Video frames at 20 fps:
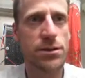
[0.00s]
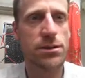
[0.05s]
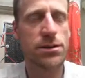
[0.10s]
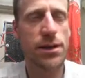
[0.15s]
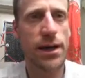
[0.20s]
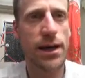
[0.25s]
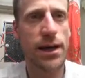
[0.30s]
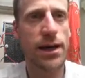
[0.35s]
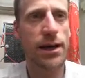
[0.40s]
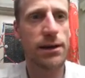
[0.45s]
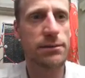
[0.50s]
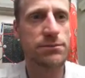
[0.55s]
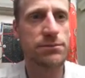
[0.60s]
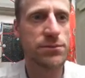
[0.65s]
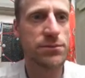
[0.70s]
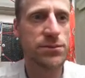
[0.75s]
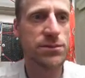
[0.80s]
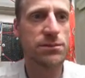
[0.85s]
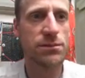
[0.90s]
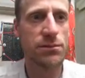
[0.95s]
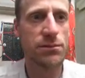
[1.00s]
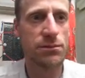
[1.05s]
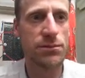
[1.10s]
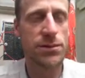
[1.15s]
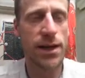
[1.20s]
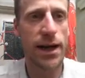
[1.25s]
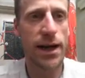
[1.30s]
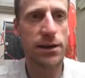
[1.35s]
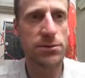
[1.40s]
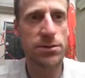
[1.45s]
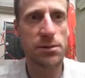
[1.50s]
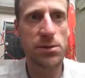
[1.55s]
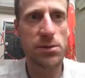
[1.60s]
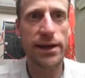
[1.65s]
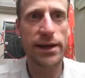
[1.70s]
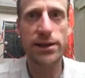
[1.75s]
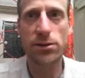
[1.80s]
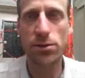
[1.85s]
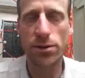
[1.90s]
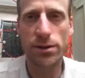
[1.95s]
here. So
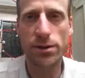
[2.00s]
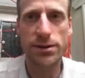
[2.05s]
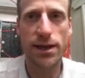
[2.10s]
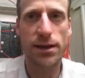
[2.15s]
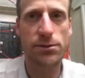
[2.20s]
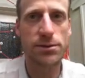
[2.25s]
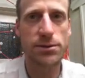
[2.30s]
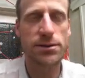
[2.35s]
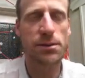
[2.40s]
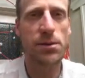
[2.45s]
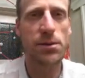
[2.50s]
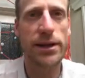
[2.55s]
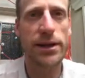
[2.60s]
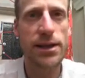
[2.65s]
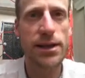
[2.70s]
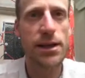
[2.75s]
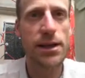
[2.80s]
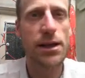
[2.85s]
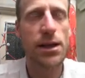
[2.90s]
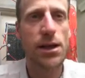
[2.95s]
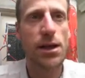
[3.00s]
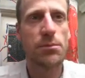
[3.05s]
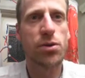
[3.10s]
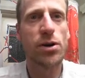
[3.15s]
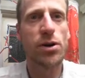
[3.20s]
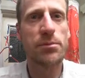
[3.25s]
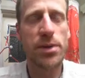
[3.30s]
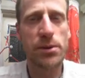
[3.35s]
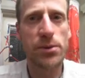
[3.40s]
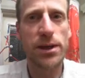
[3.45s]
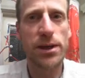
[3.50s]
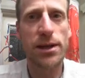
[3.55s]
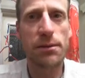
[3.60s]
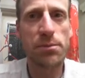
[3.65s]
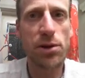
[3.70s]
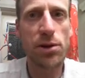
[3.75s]
3 different models, 3 different,